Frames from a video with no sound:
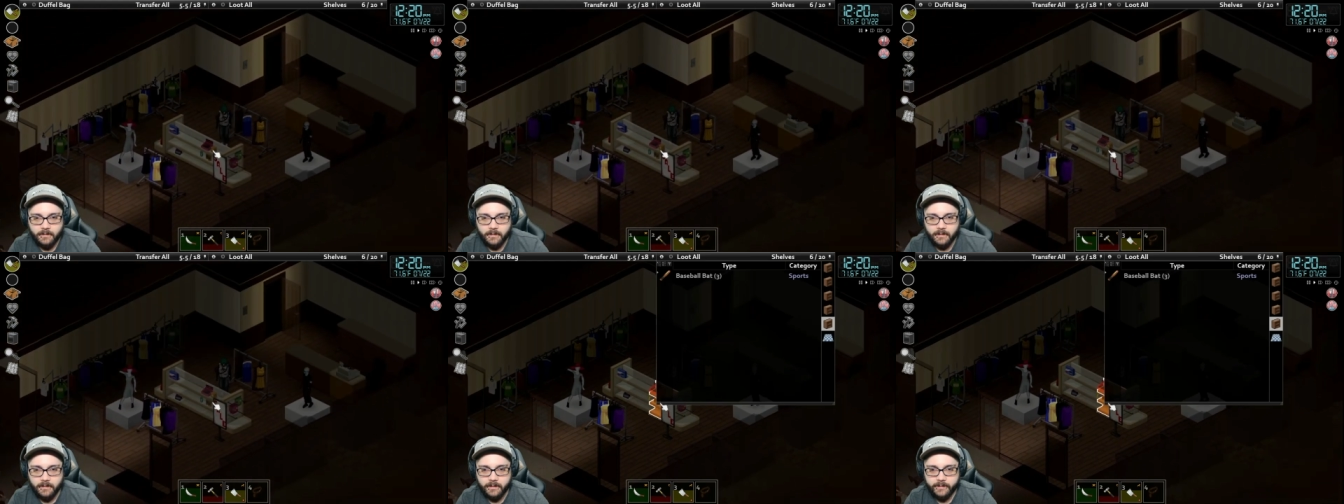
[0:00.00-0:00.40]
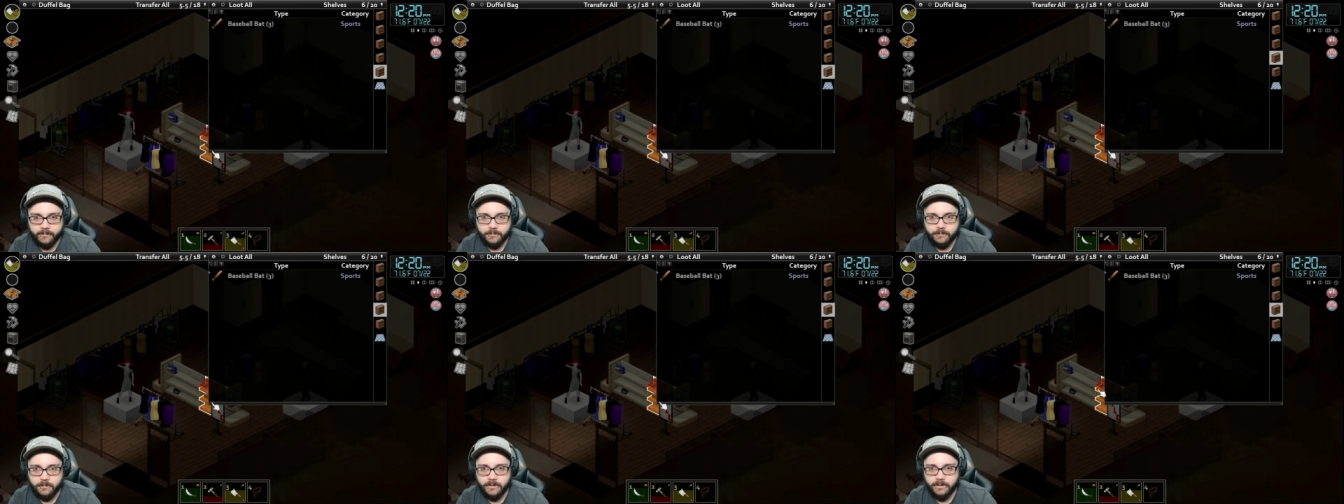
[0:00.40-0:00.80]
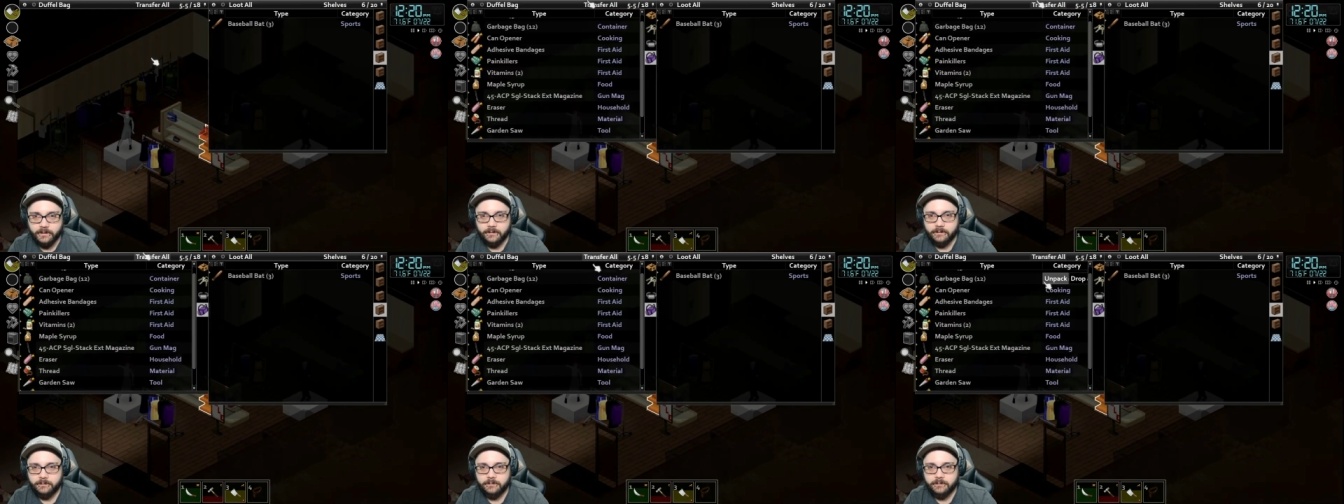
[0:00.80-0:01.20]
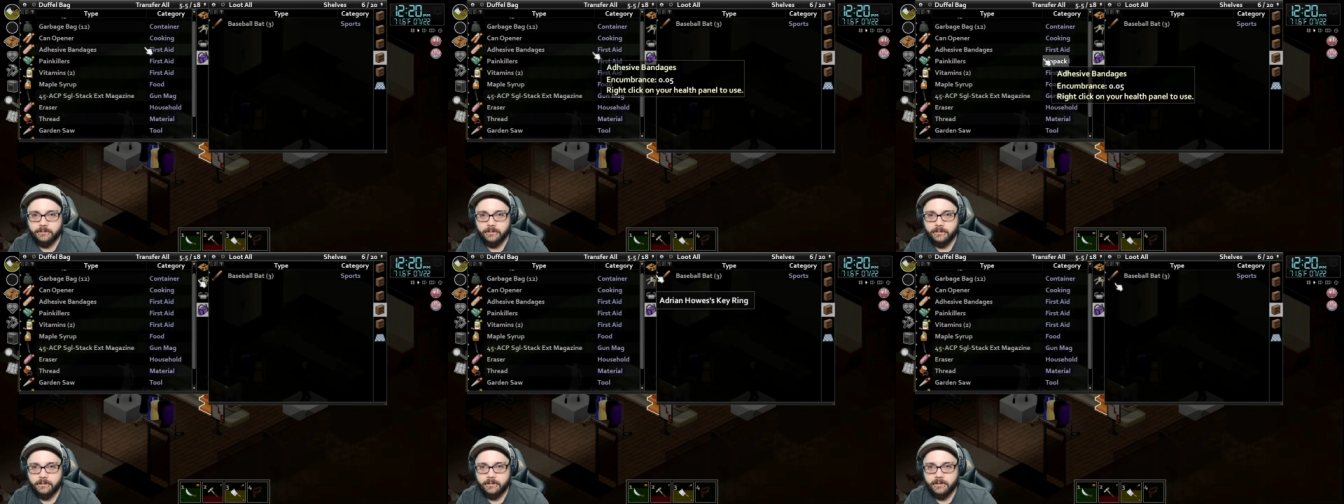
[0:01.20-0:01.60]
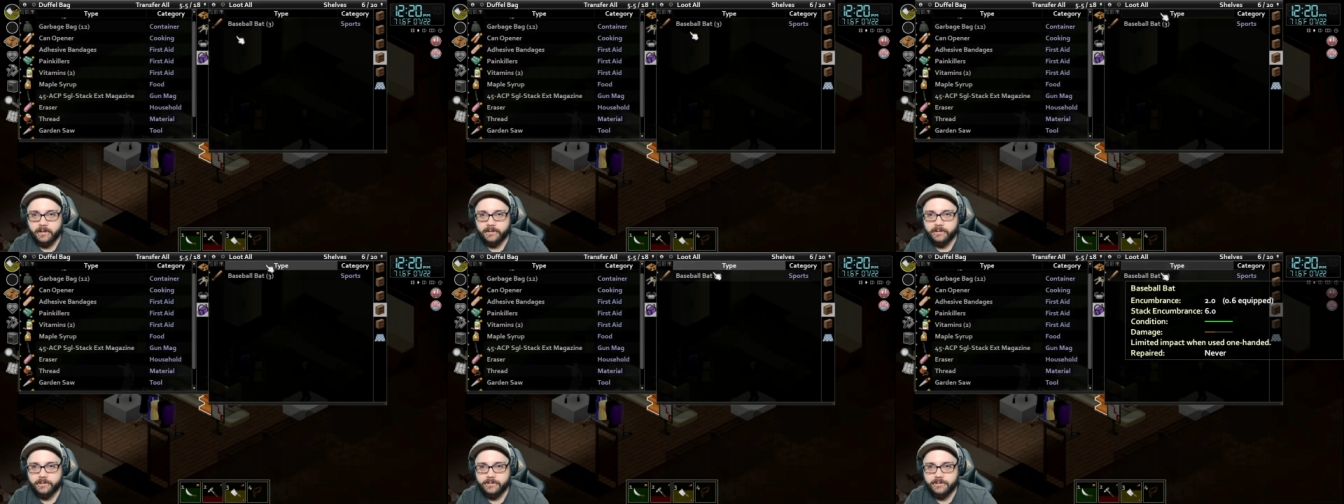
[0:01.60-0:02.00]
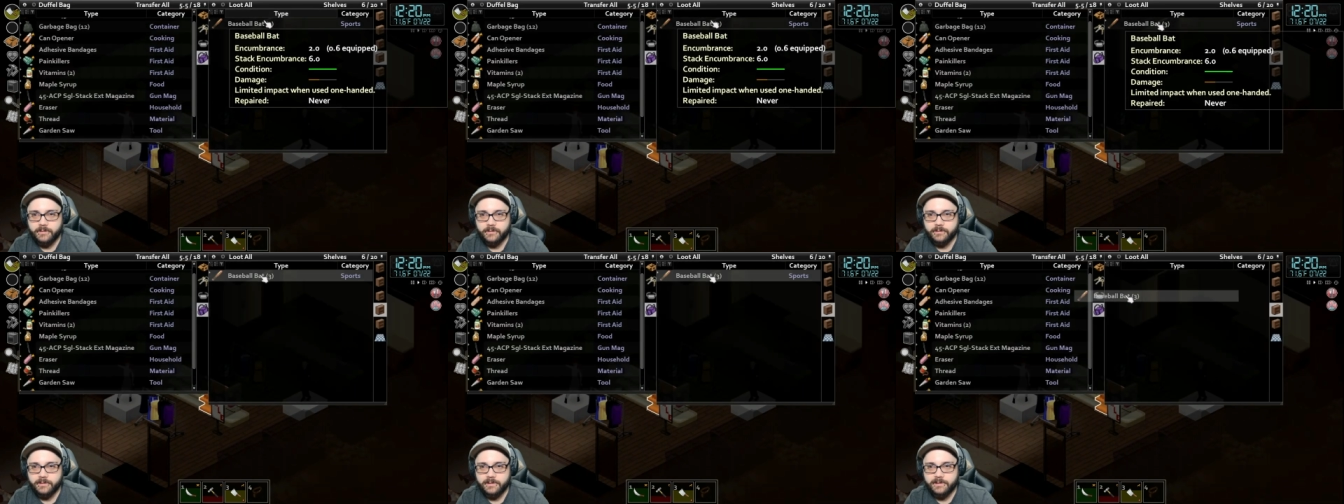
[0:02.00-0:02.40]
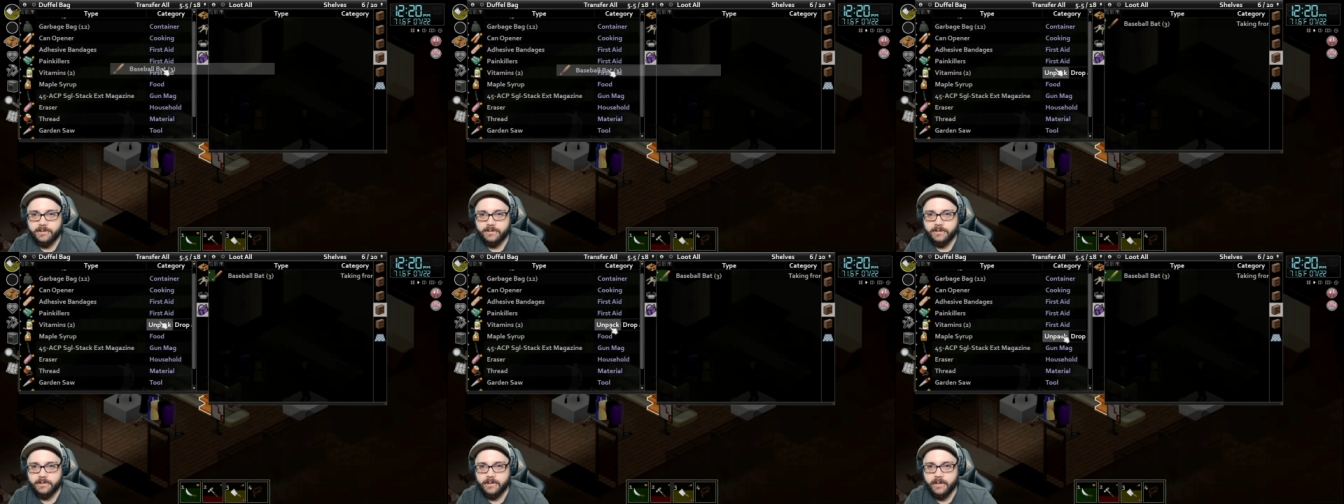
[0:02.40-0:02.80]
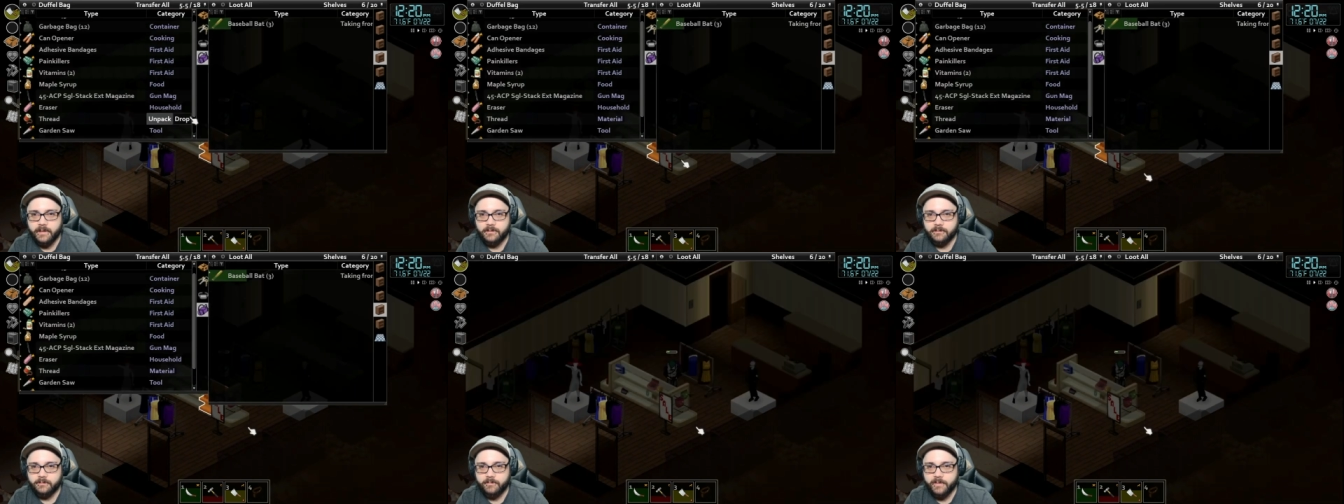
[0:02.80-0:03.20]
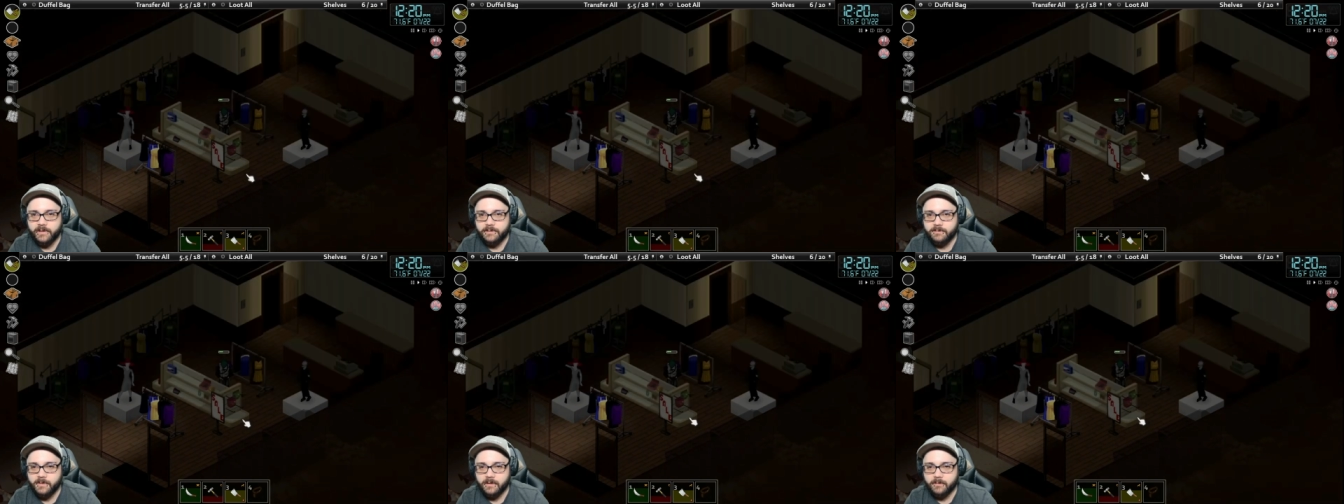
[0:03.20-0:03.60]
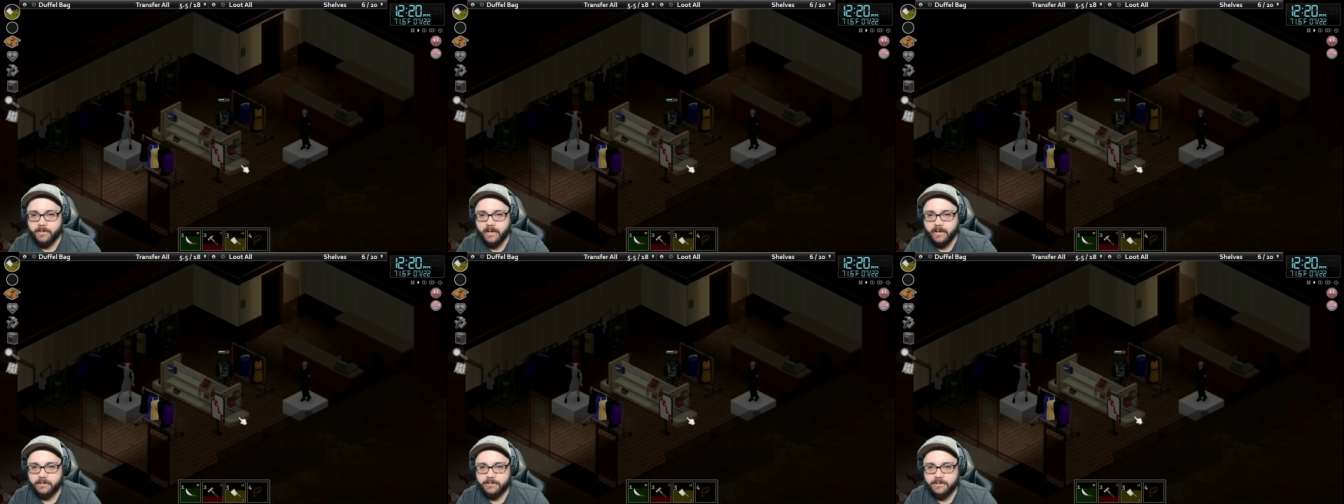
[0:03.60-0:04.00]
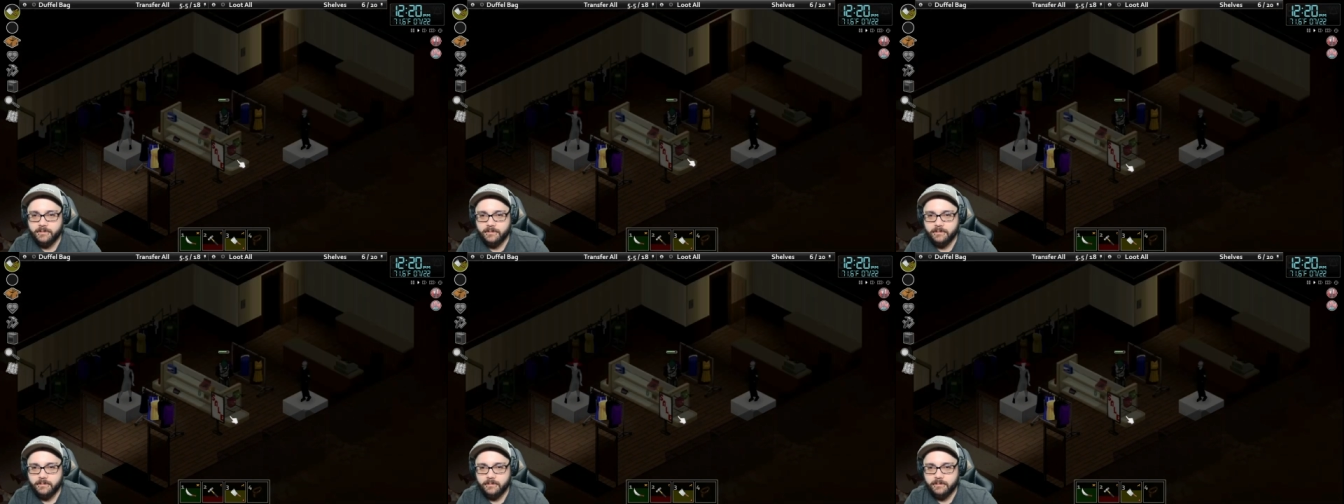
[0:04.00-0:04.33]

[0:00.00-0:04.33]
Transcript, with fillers: Alright, well, I could turn these into nailed baseball bats.